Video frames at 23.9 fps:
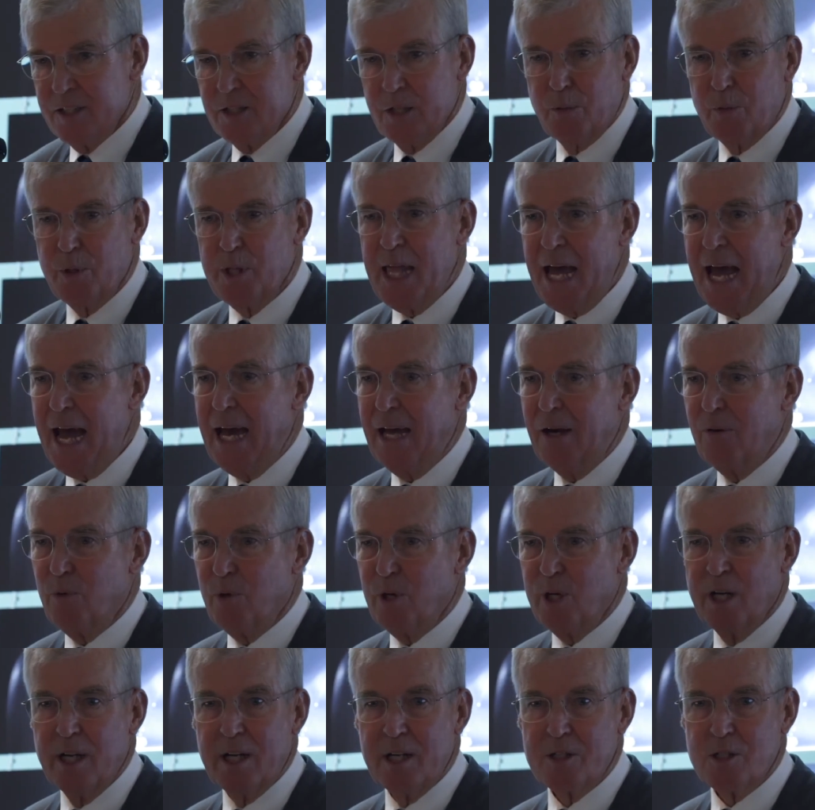So with that,
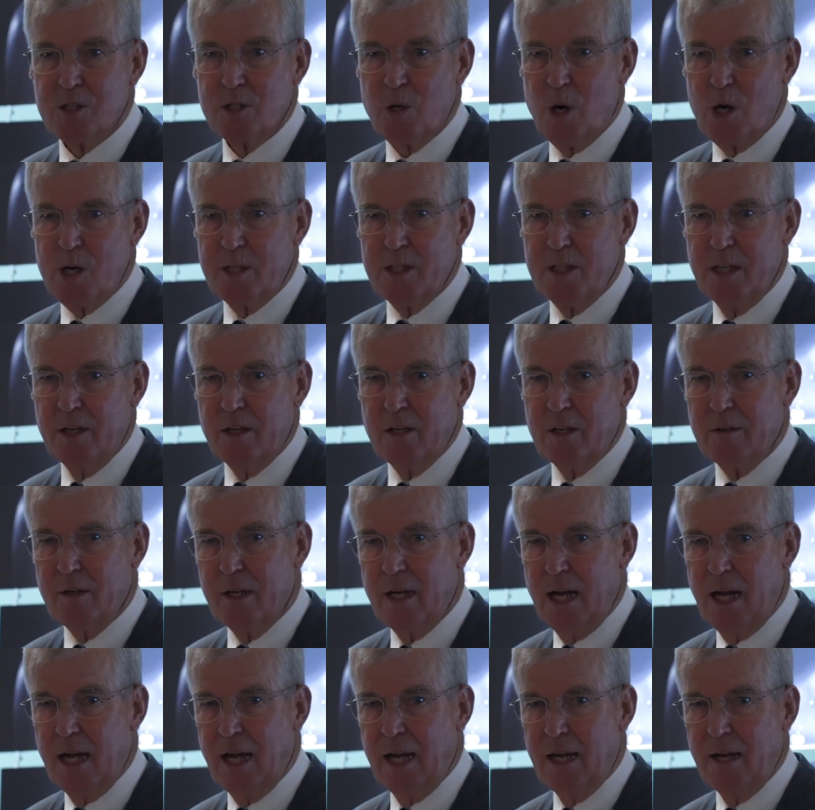we're going to start
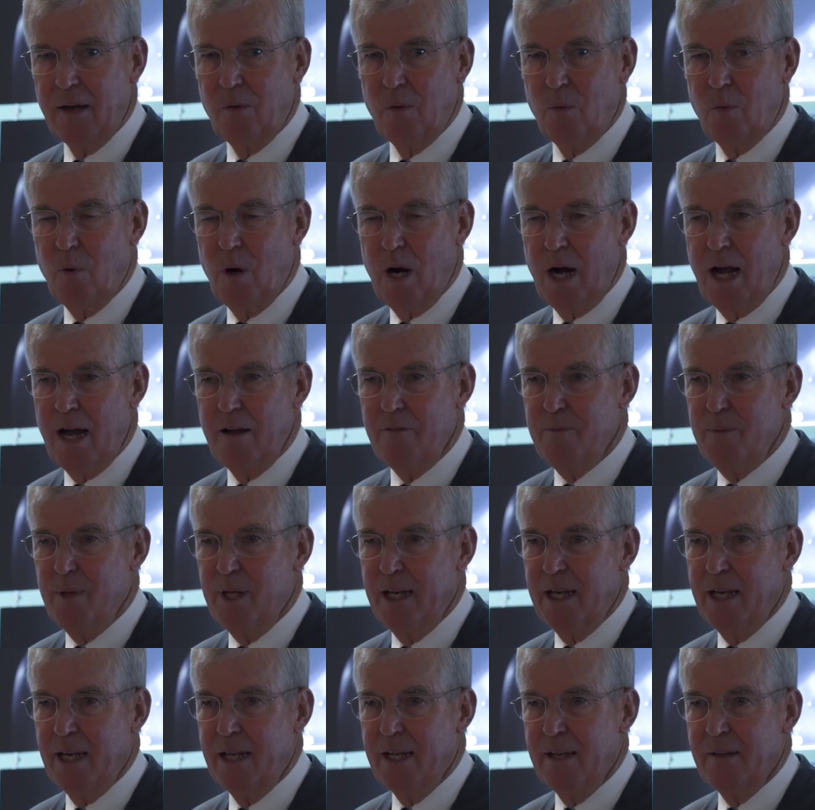dinner. I've
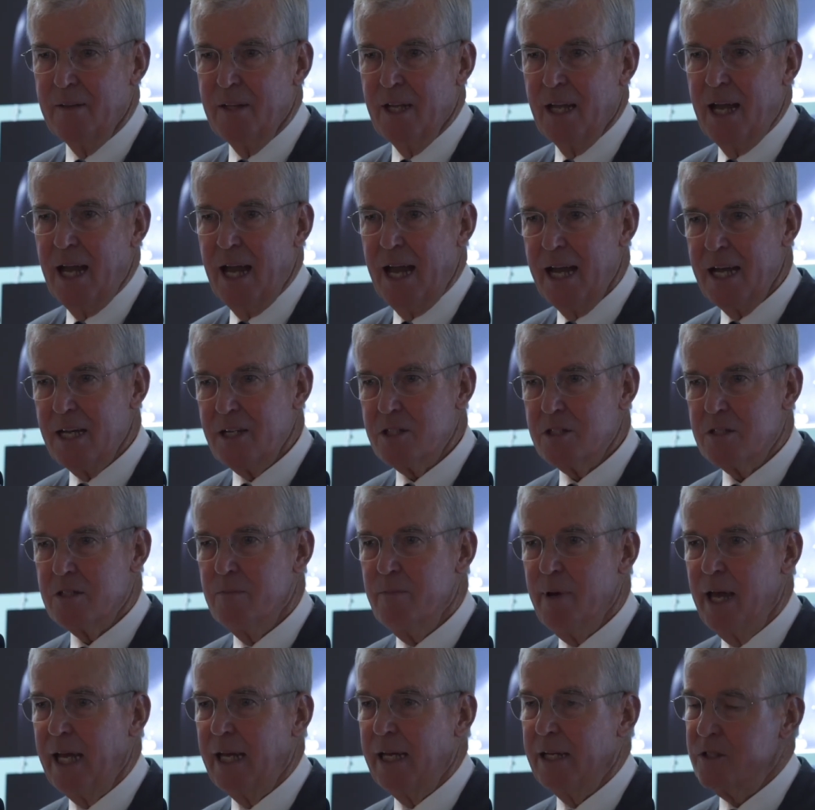been asked to
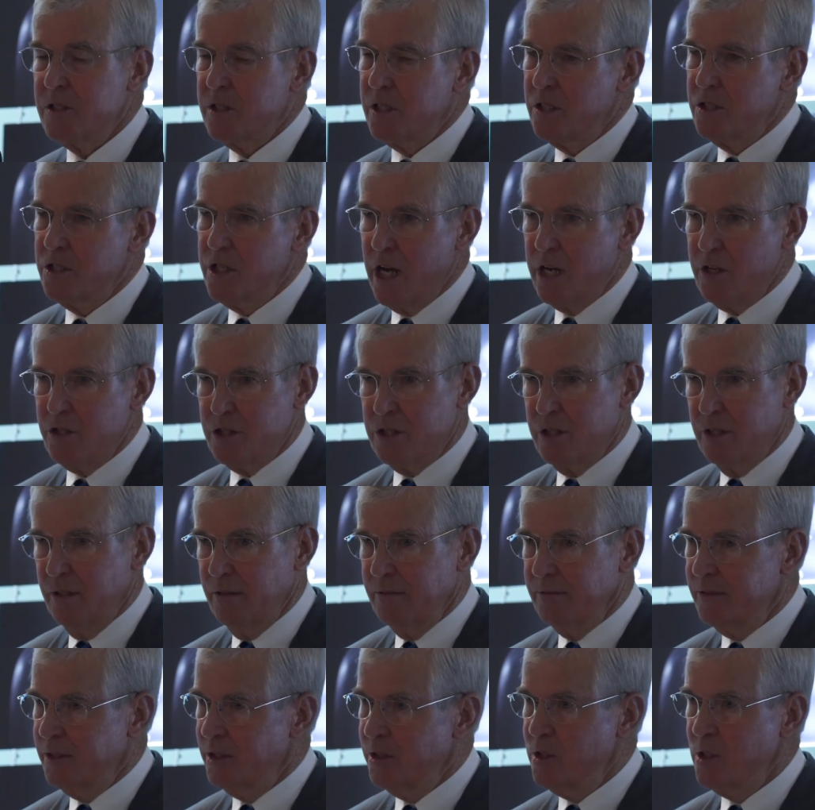make a suggestion.
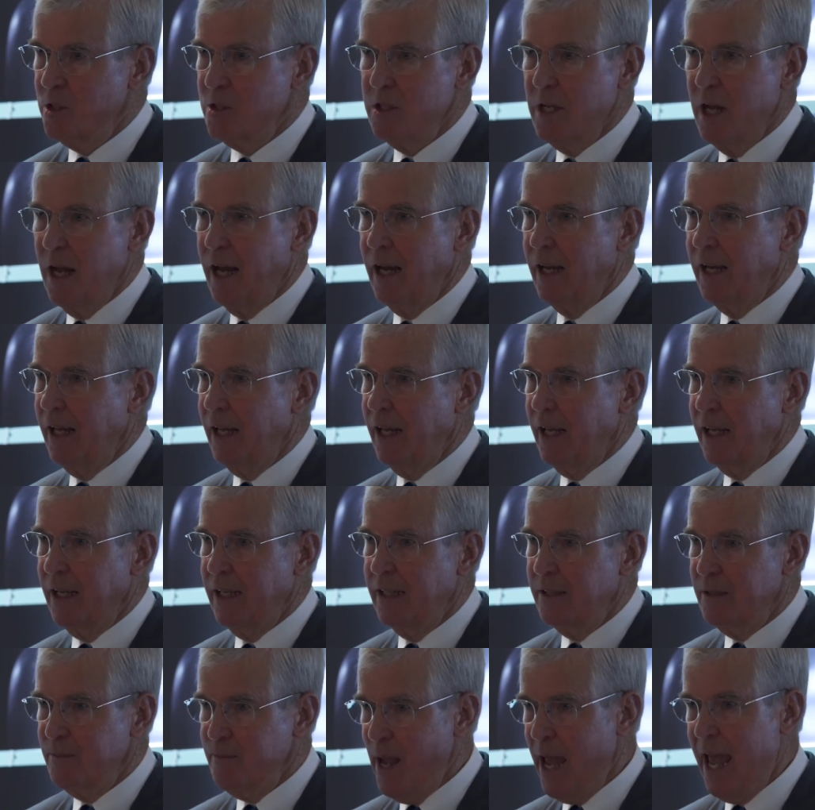This is not a
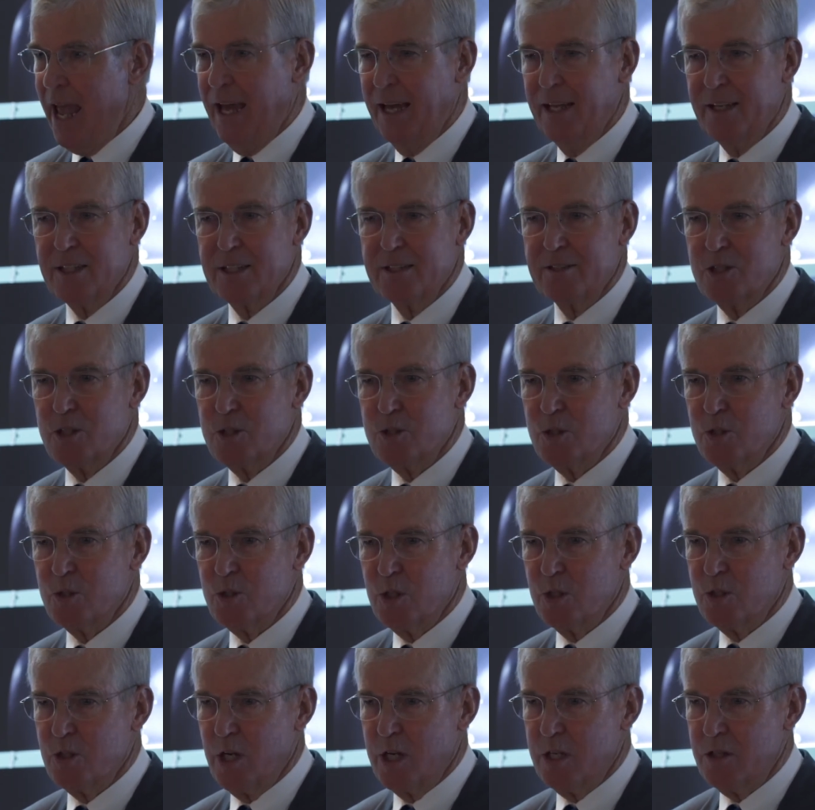demand, just a
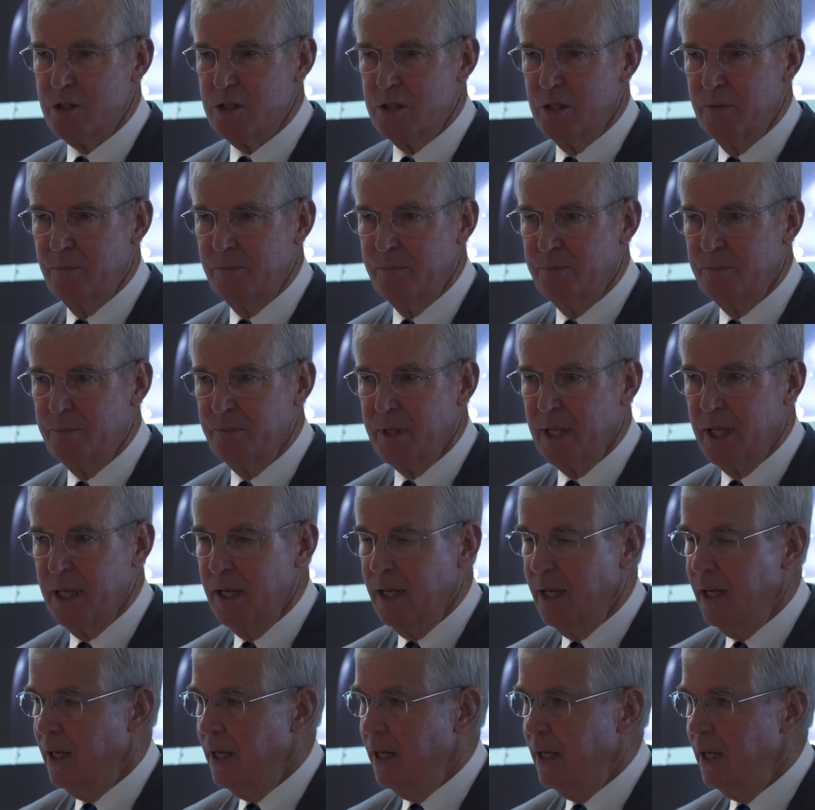suggestion.
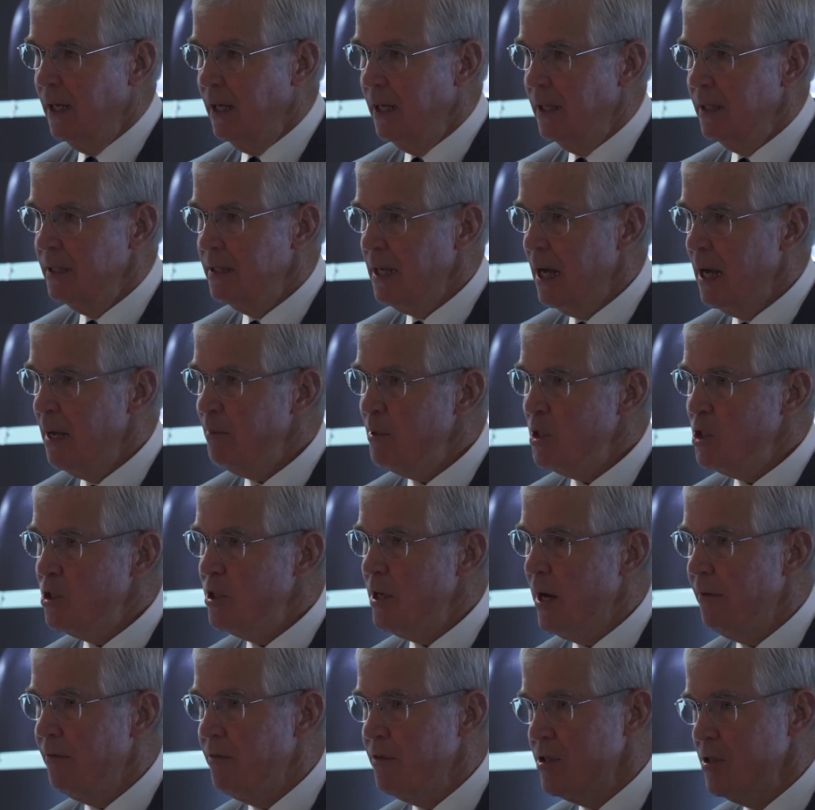Thomas
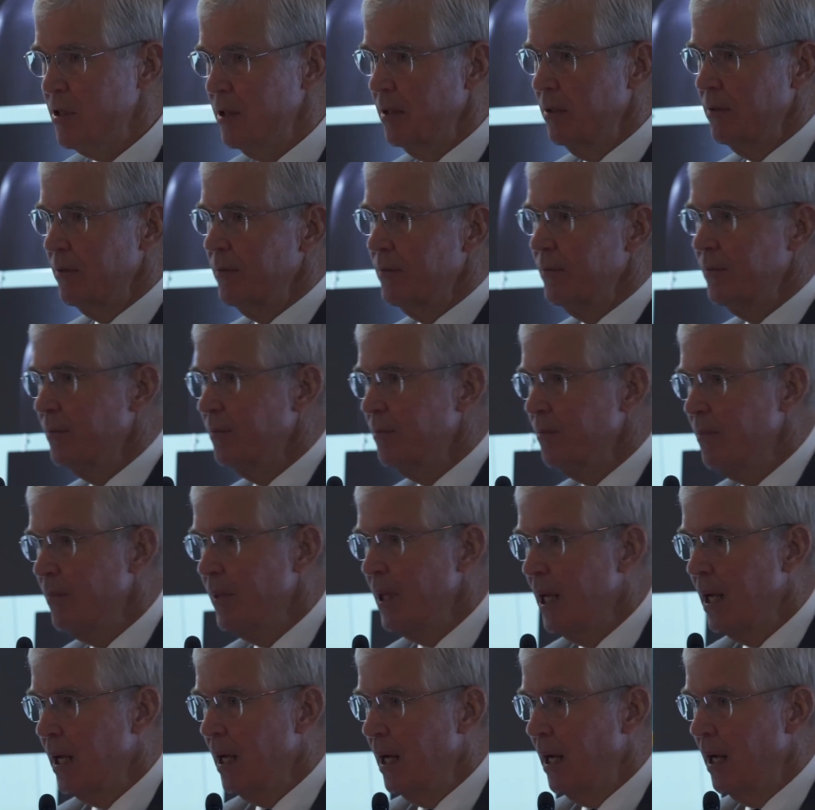Jefferson,
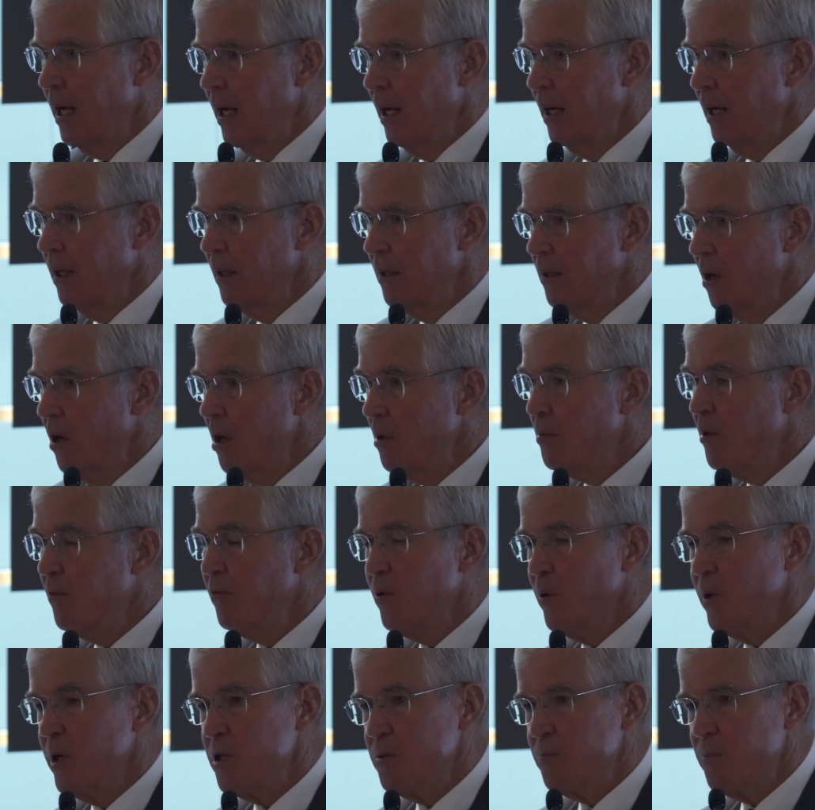long
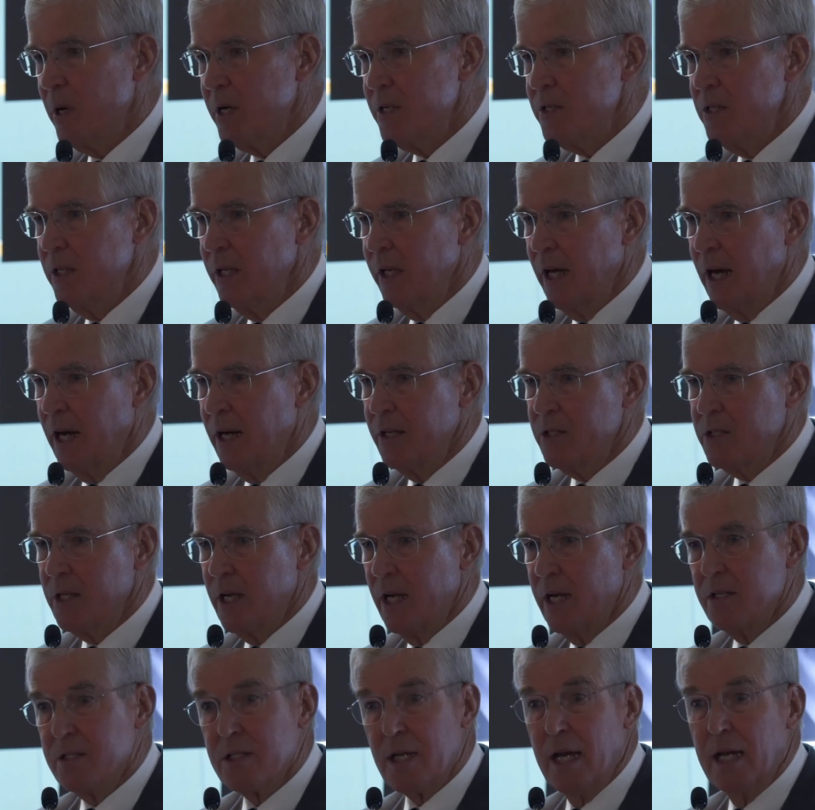before he was President of the United
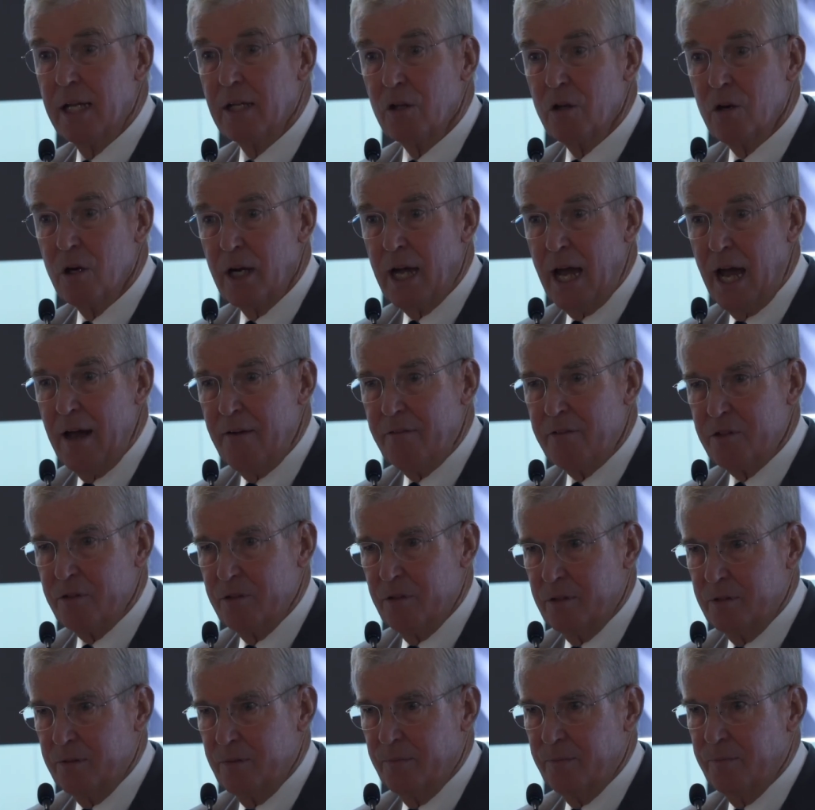States and long
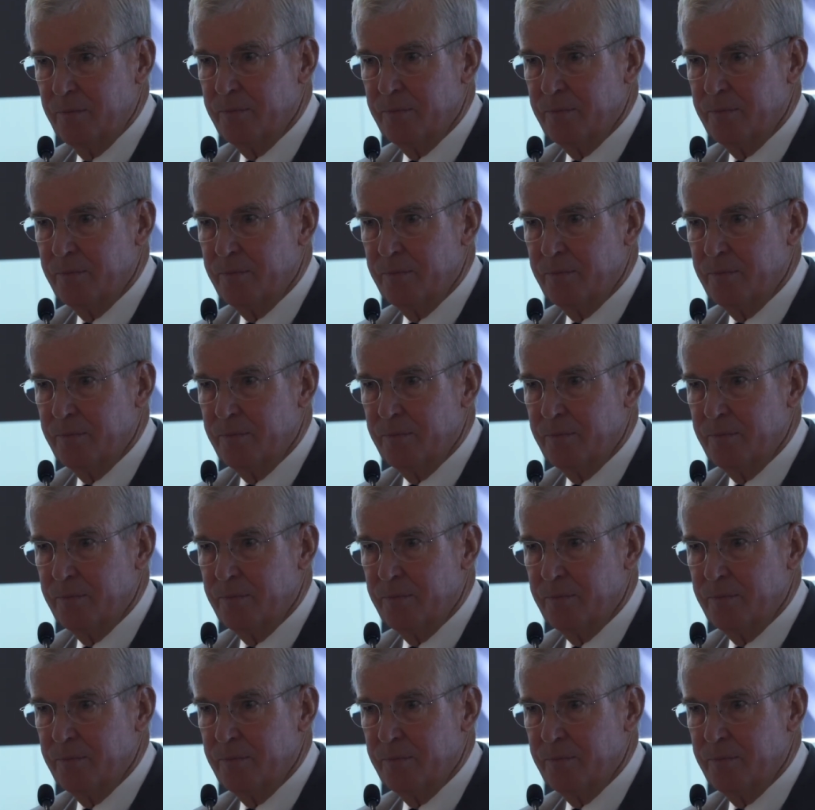after,